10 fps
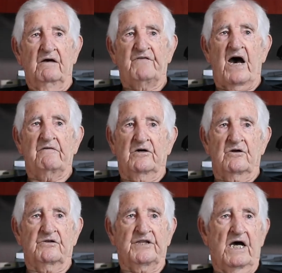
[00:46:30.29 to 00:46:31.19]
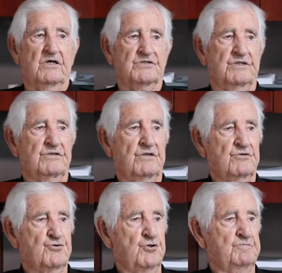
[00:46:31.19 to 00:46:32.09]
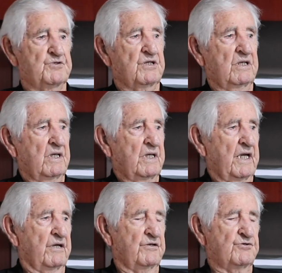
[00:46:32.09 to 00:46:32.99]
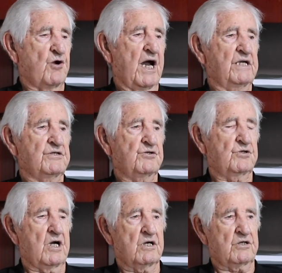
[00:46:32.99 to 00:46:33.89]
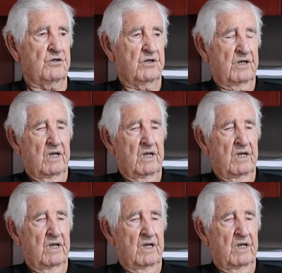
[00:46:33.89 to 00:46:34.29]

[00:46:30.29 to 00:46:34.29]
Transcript: 500,000 troops in trying to conquer.